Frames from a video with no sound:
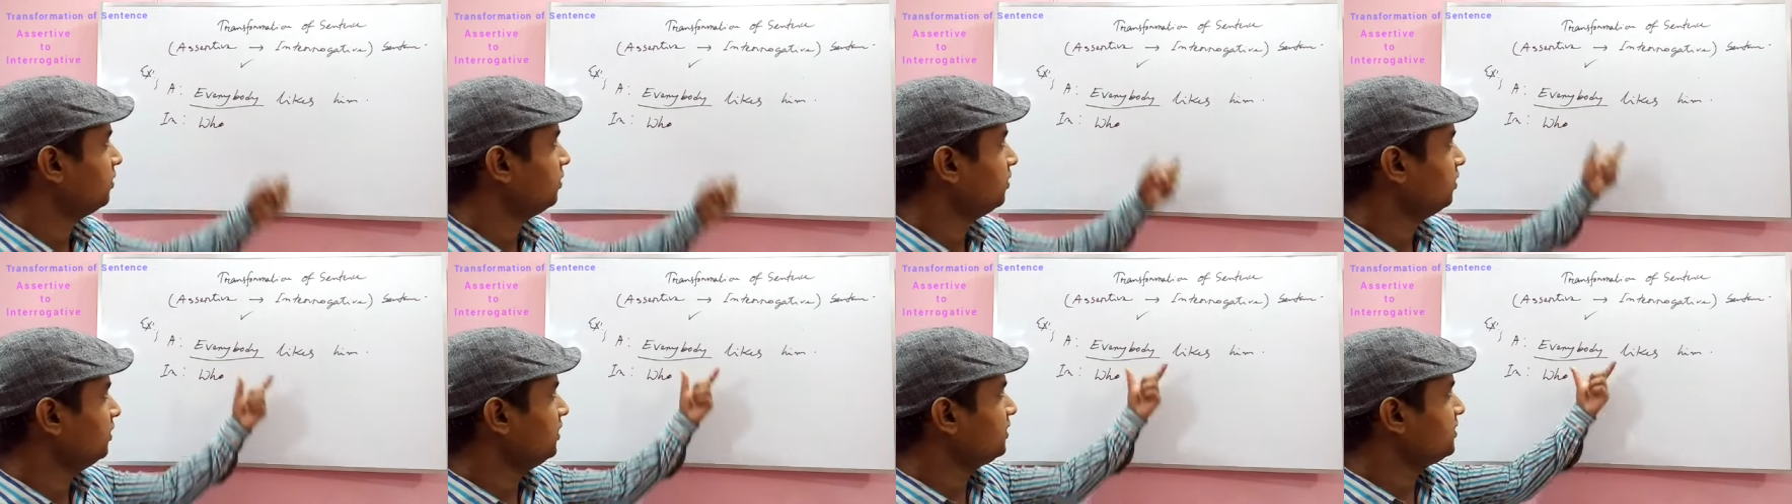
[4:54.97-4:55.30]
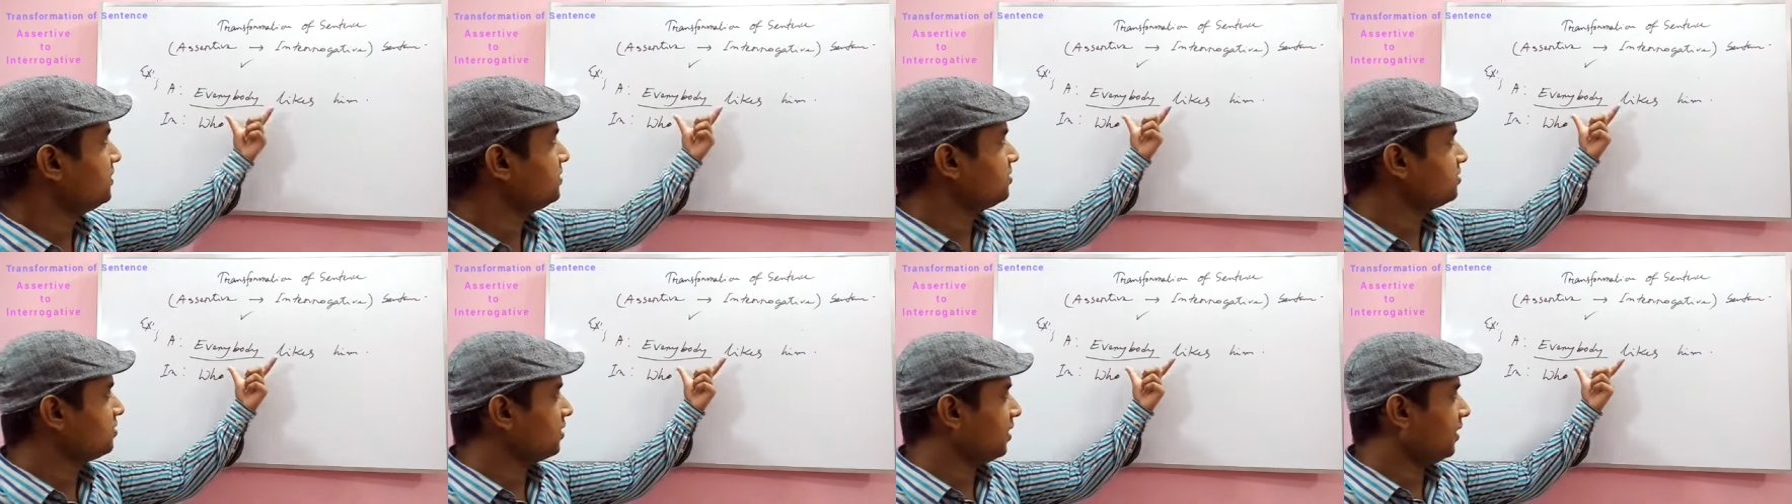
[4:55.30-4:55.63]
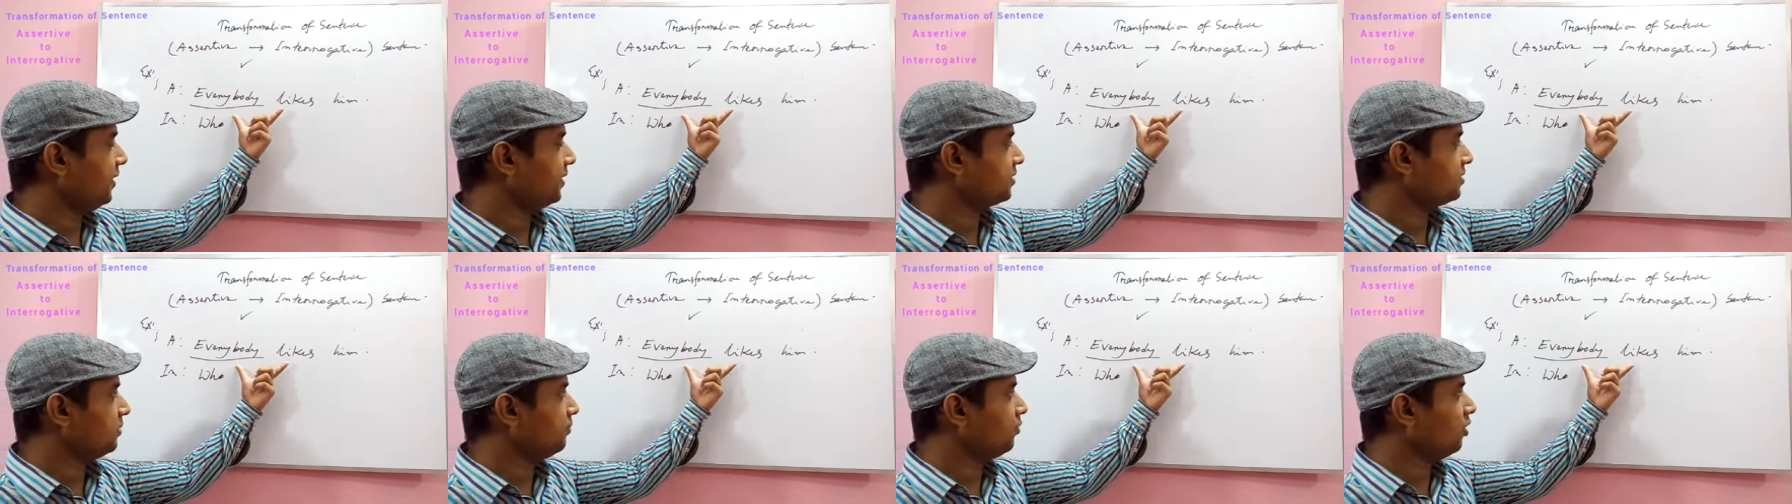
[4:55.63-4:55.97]
This is
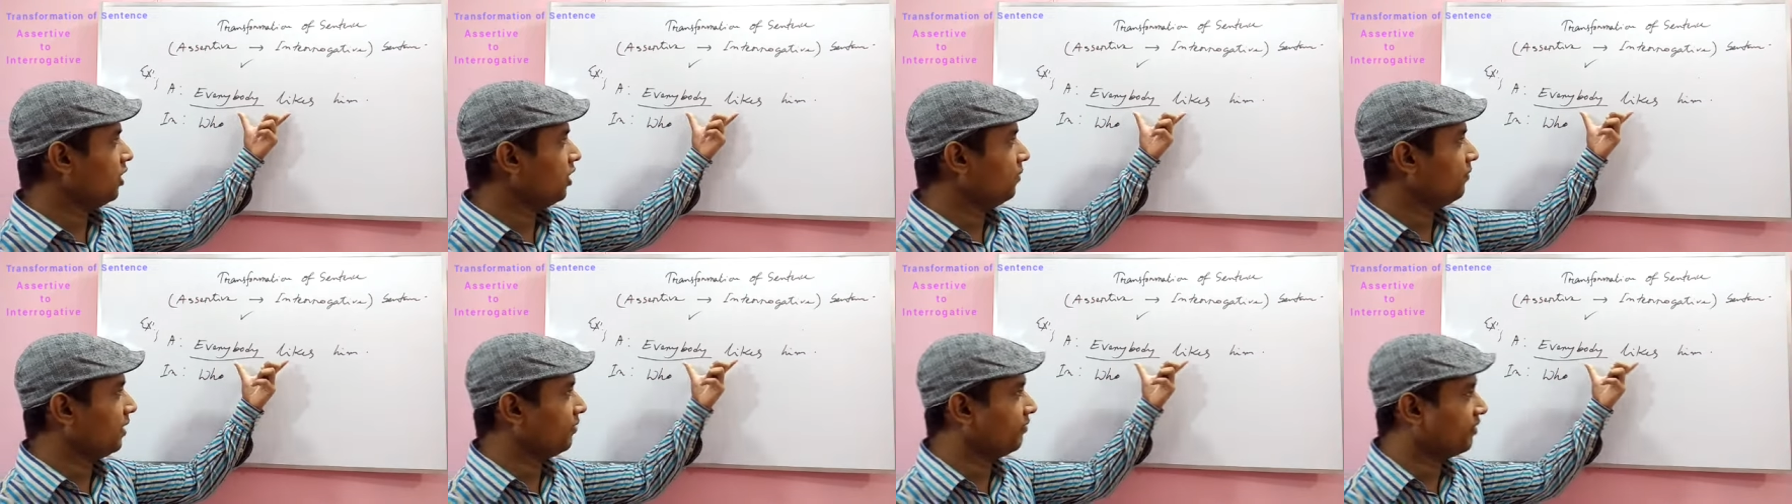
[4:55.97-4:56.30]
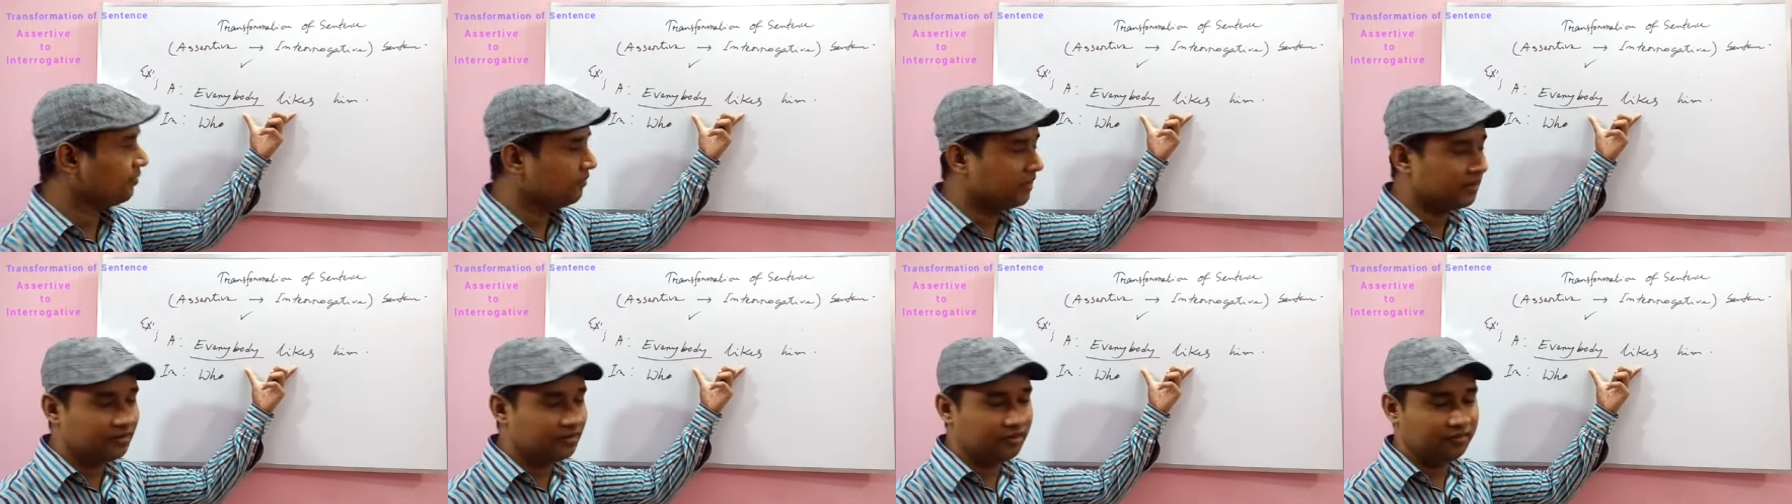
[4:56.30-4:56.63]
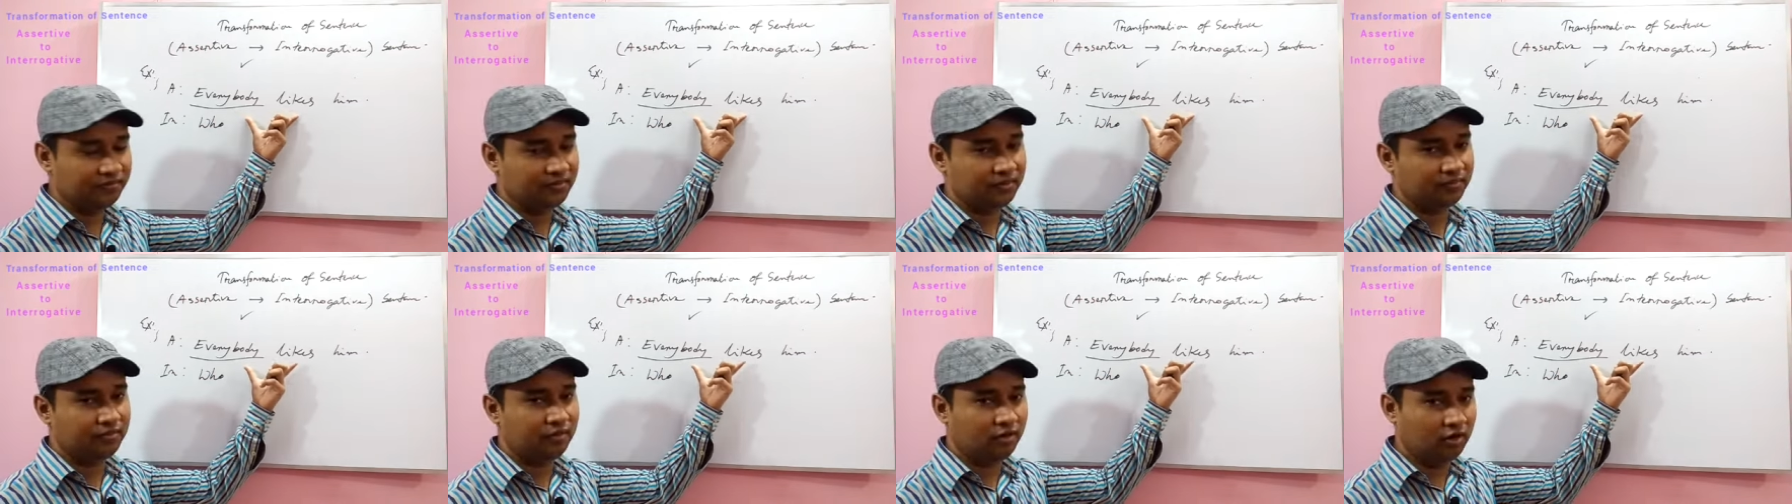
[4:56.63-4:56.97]
an example of
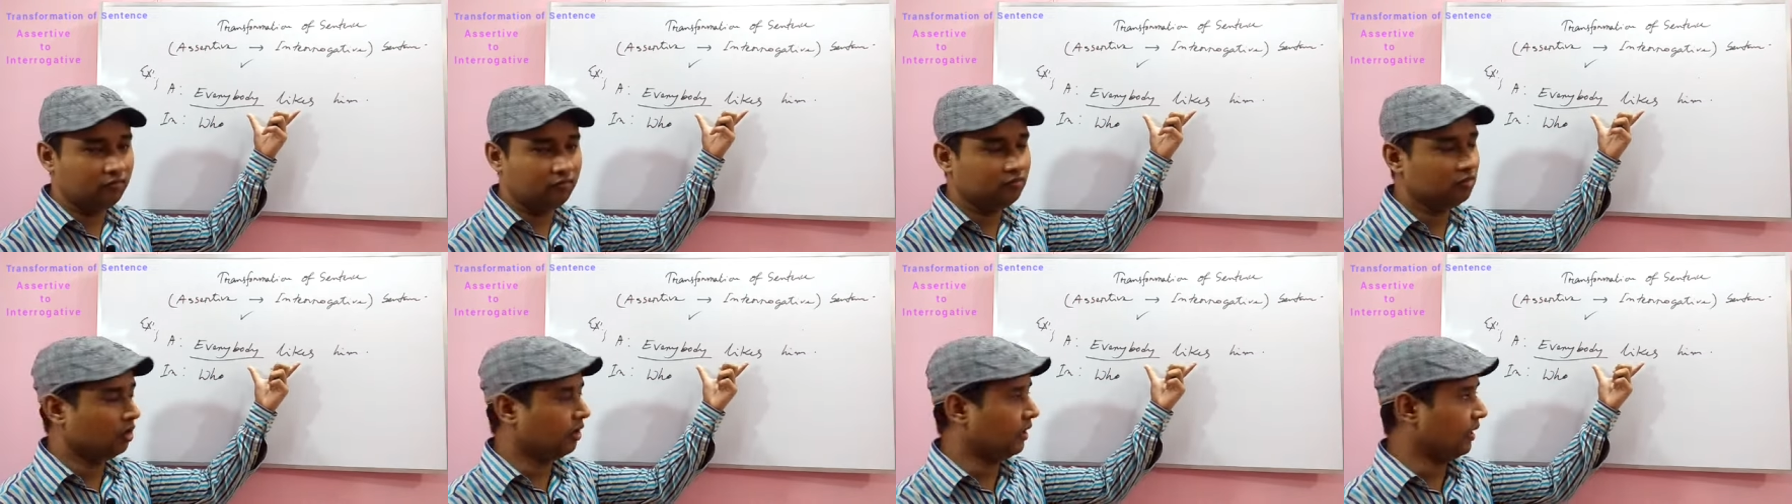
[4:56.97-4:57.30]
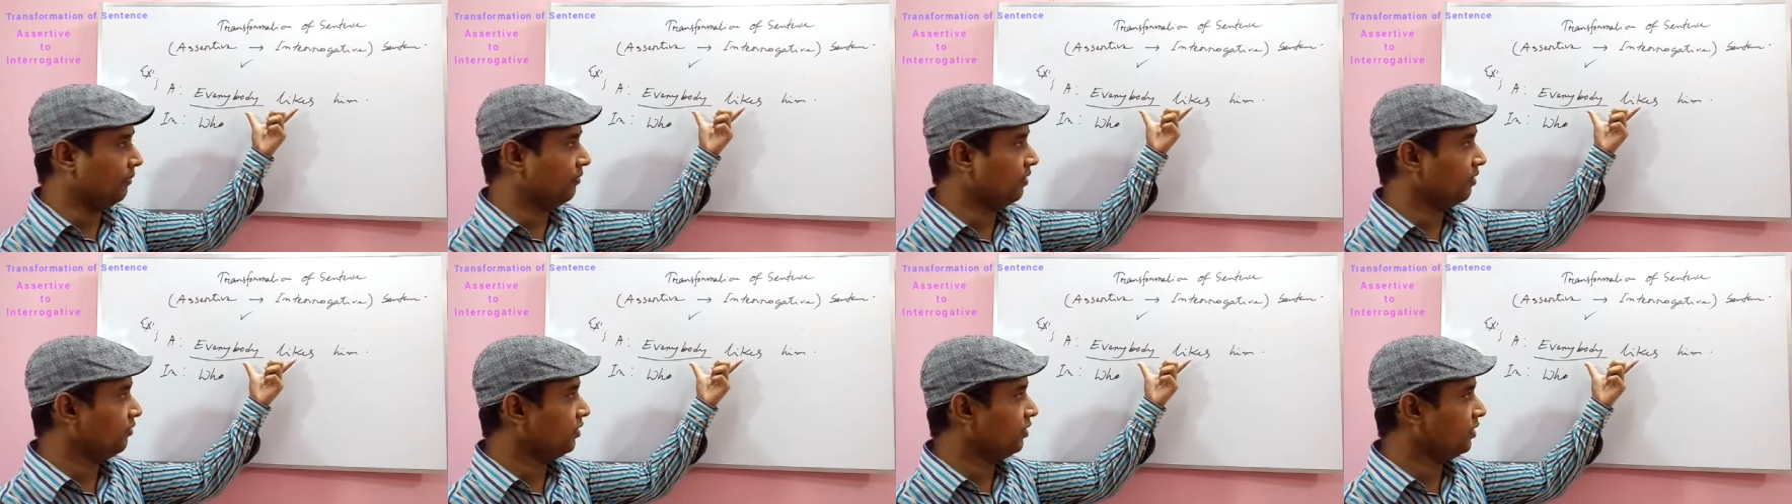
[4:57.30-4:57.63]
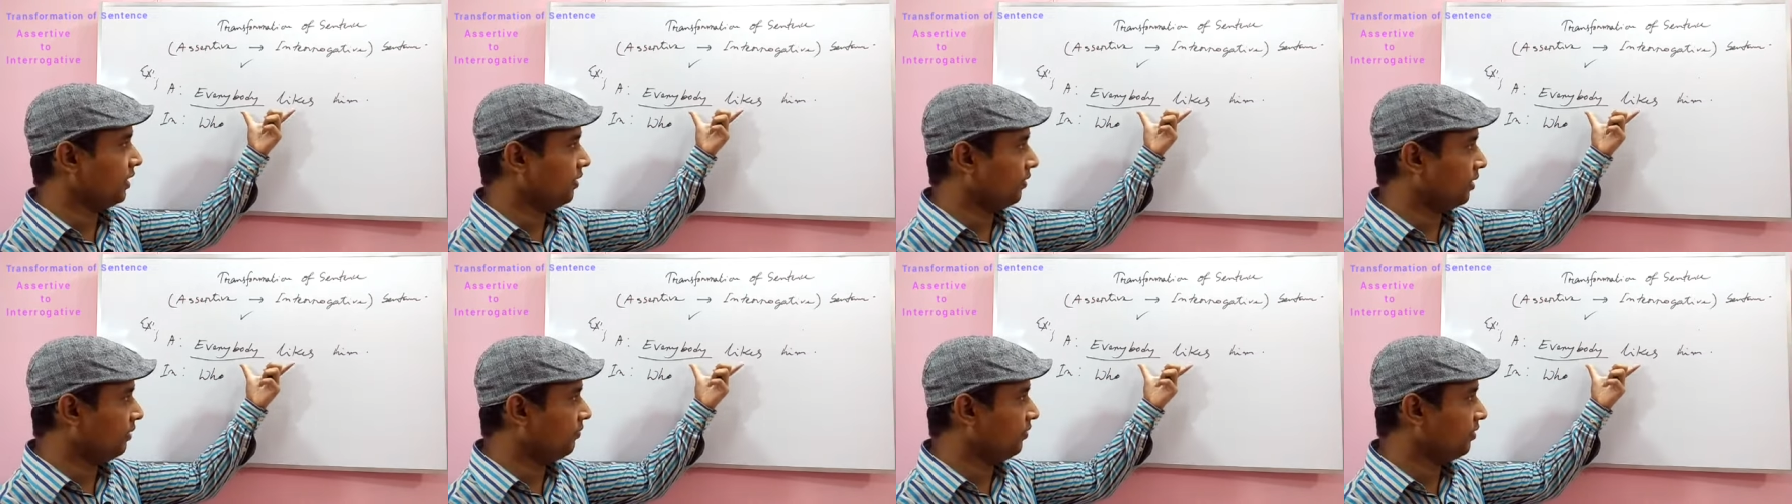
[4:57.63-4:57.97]
affirmative form or
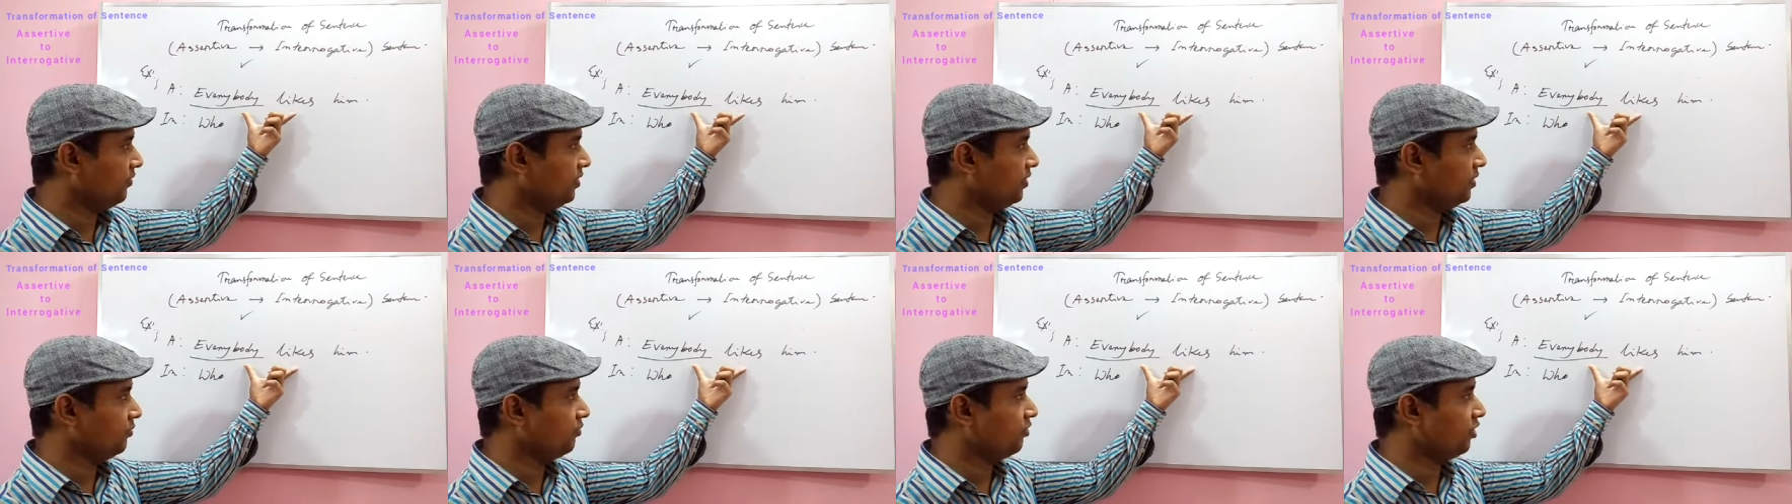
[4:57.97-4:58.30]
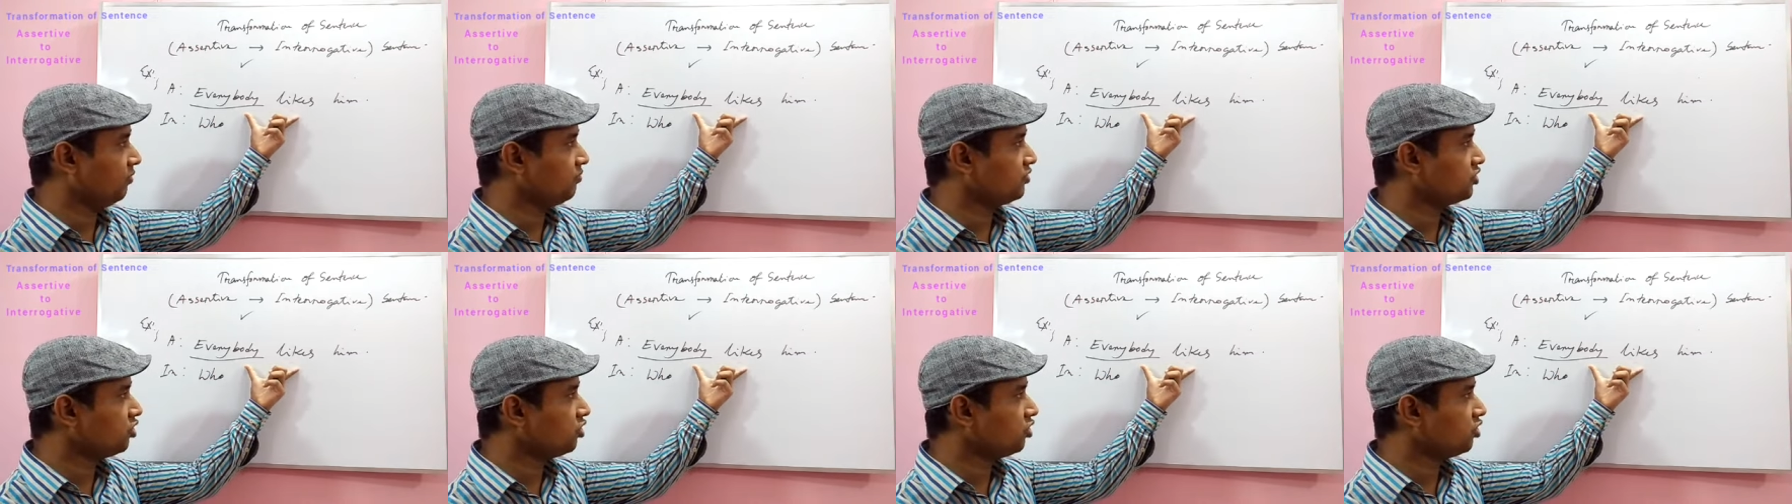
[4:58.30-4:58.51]
affirmative form,